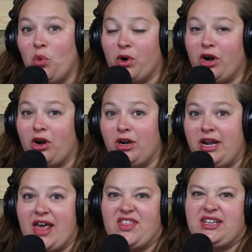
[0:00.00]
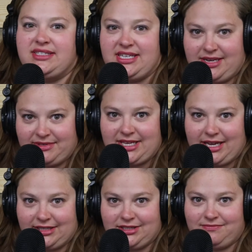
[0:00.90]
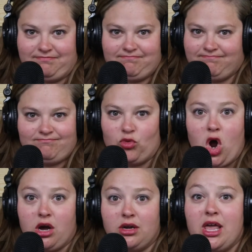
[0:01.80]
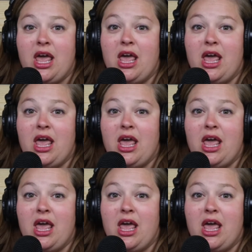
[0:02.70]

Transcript: where nothing seems like it's wrong.